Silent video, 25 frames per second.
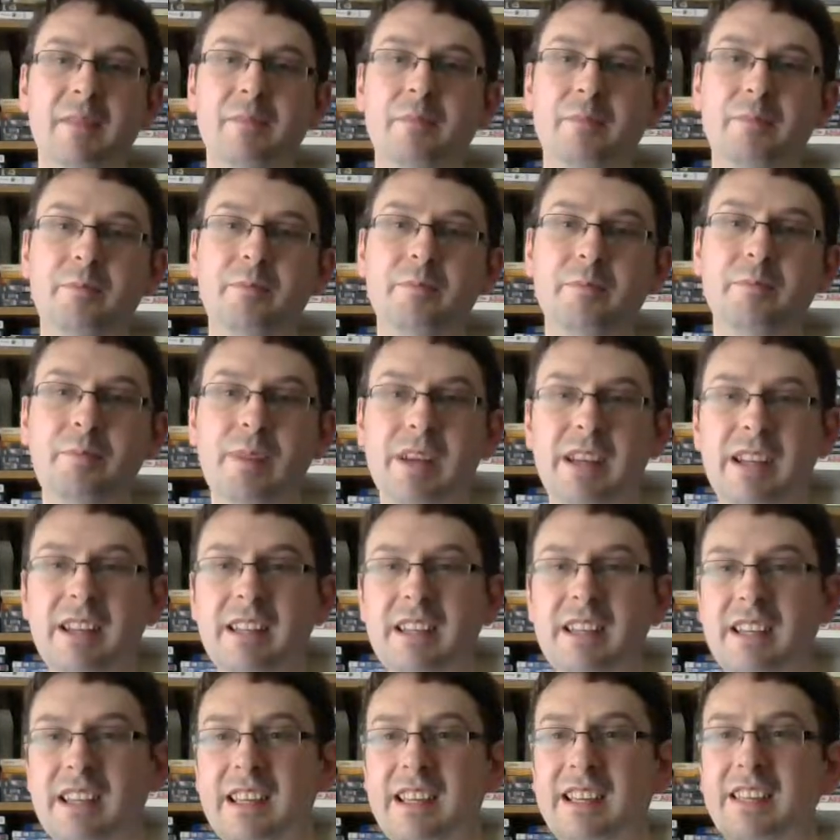But in
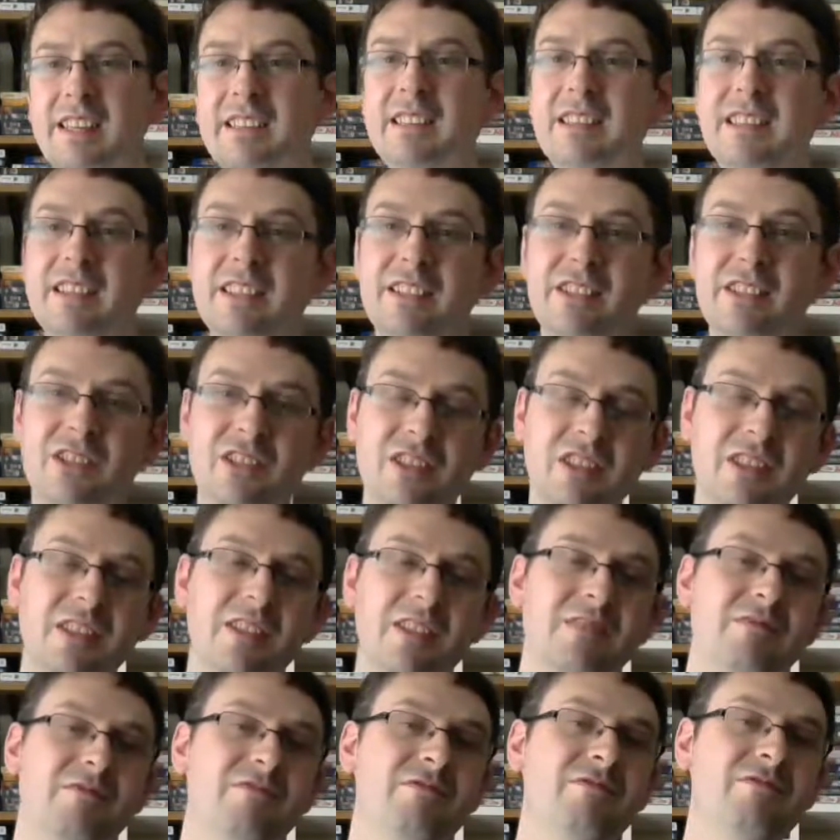the end, he's just
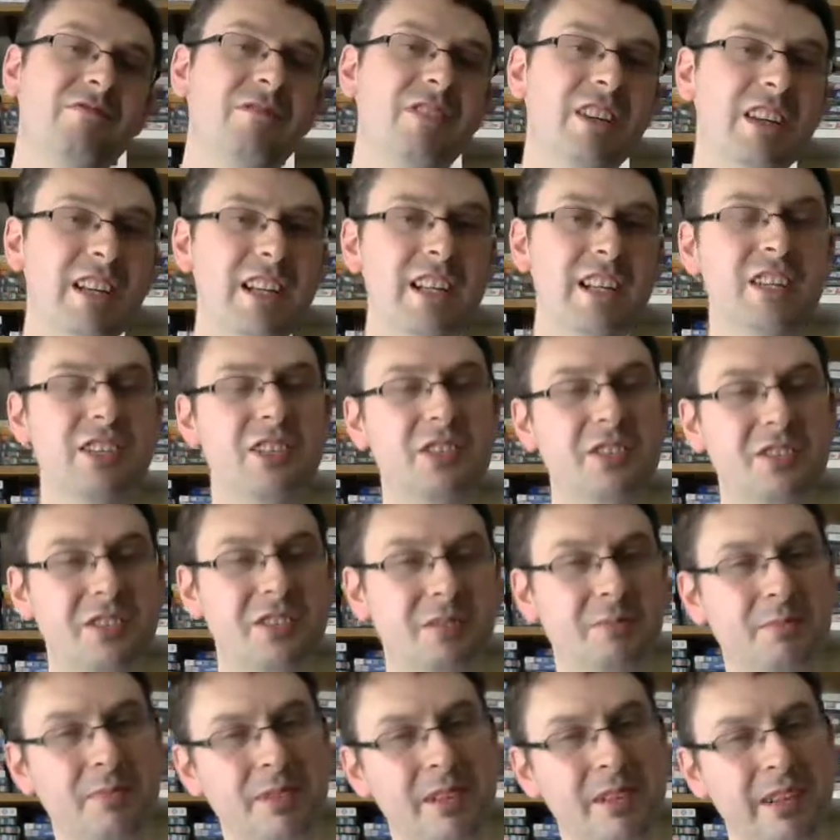really
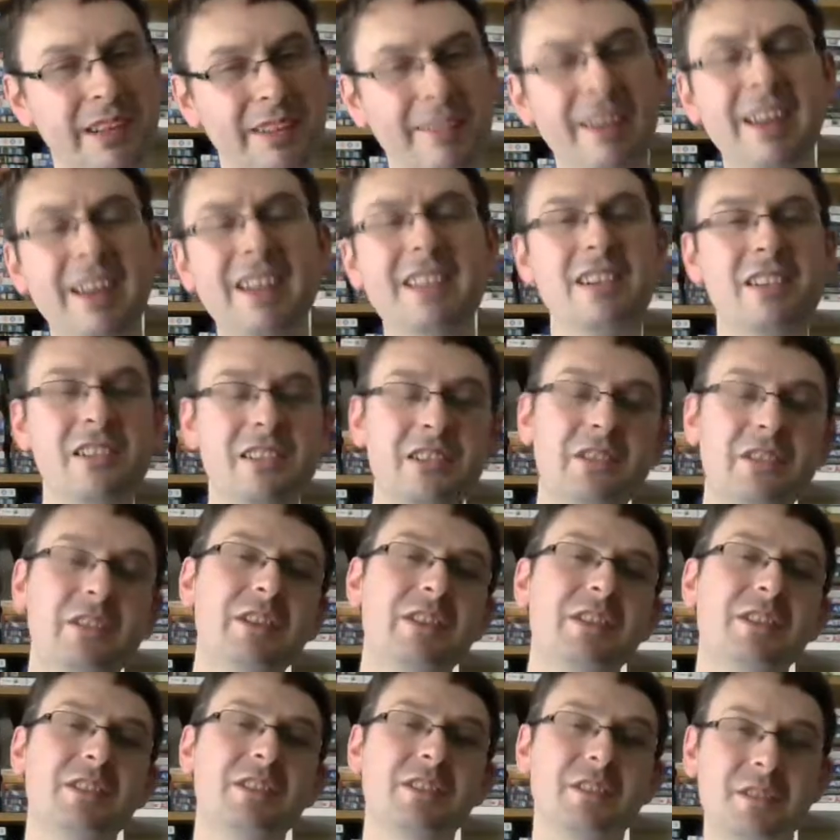stupid. He makes a lot of
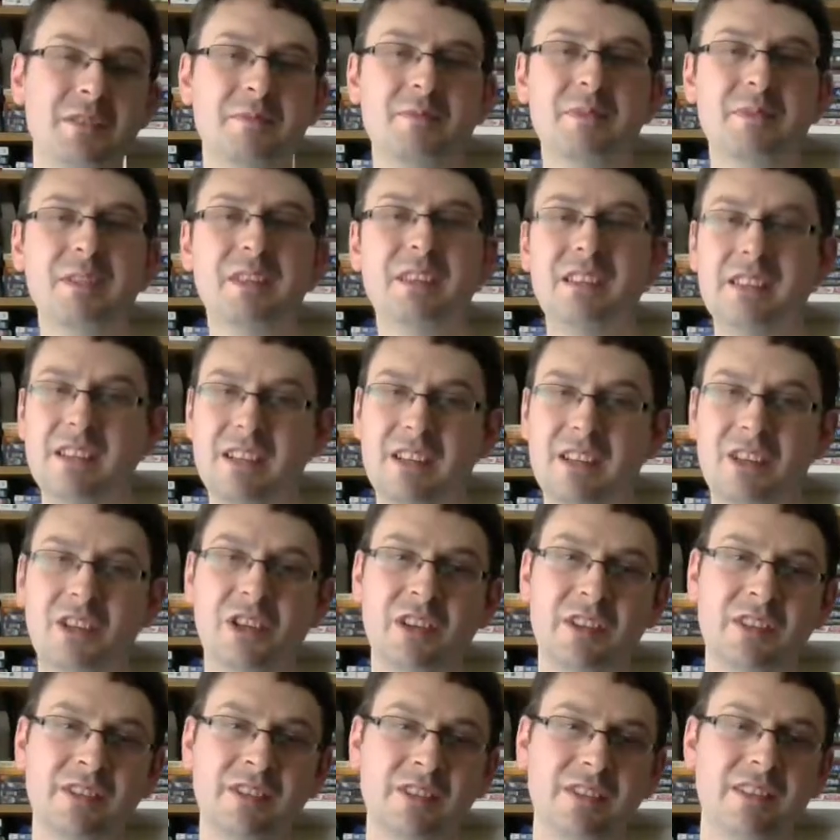stupid
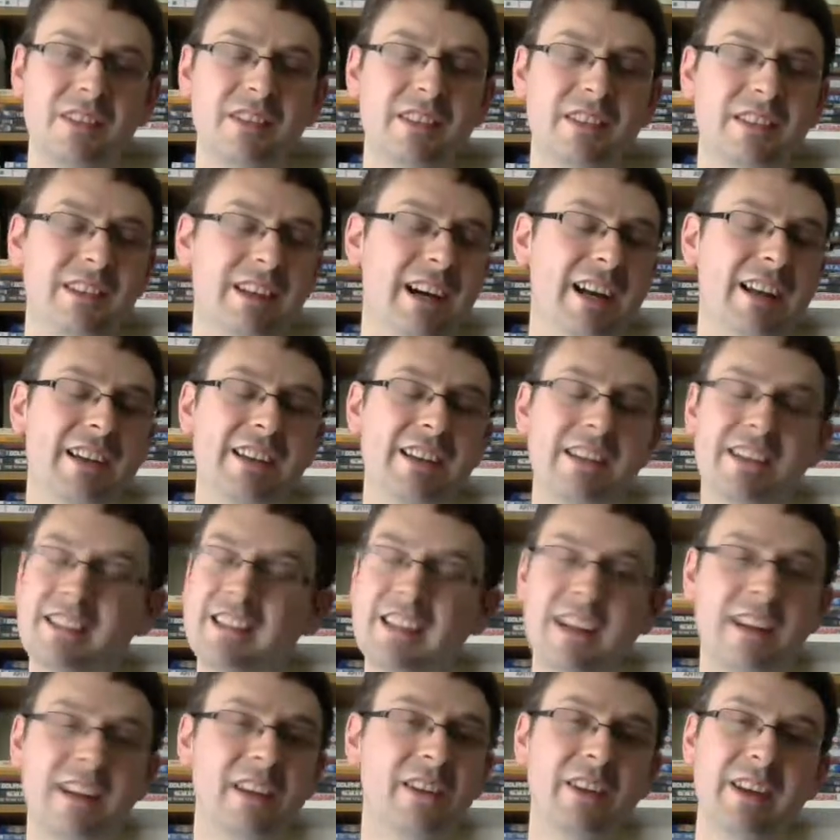decisions, and I just
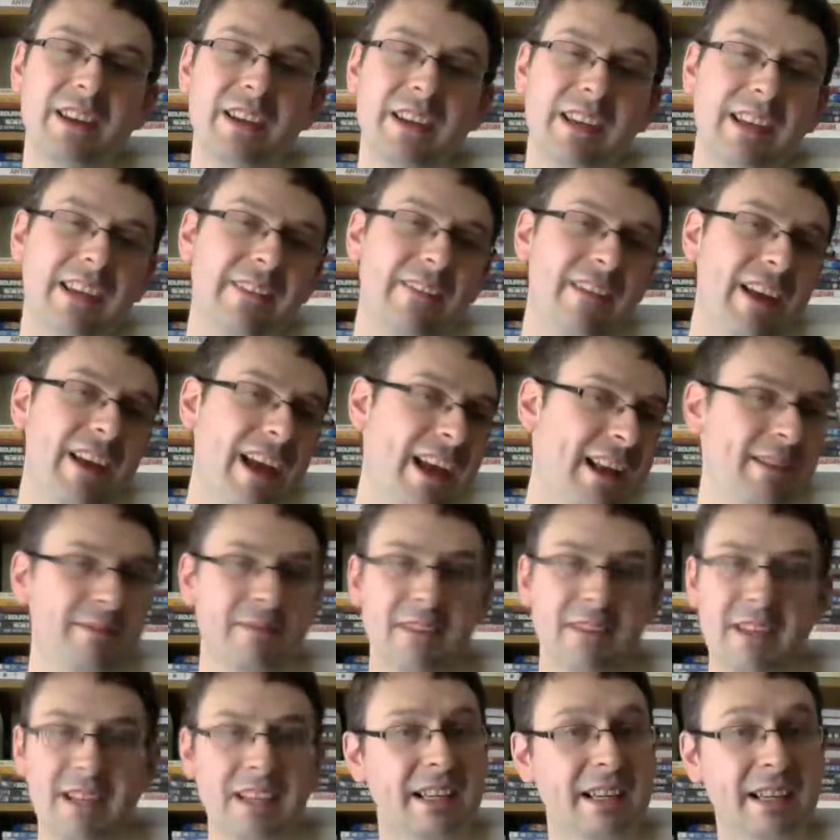didn't like it, anything
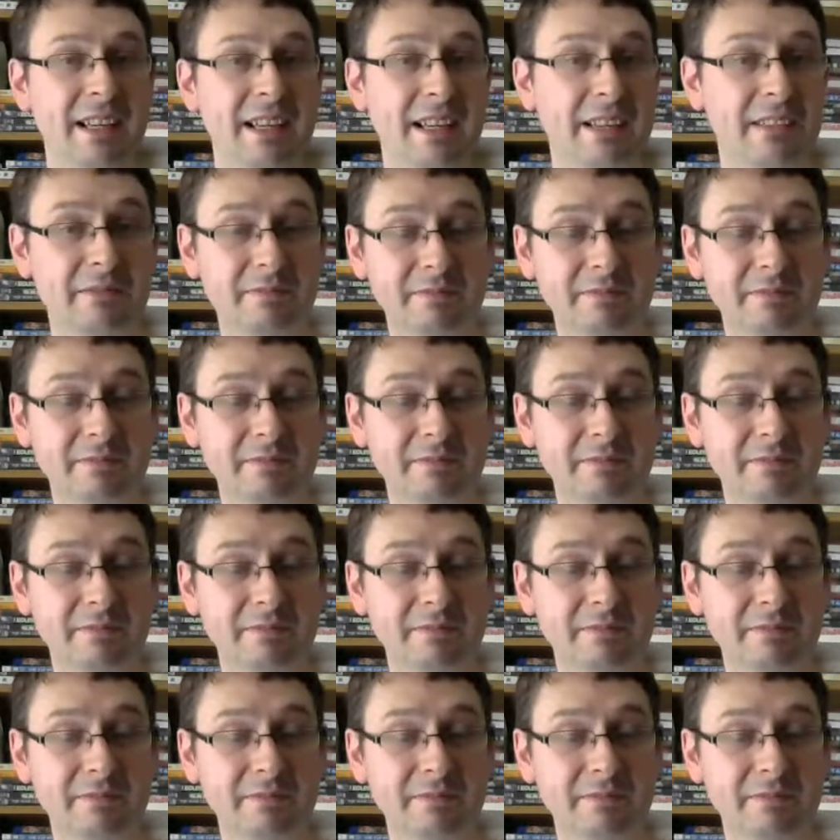he did.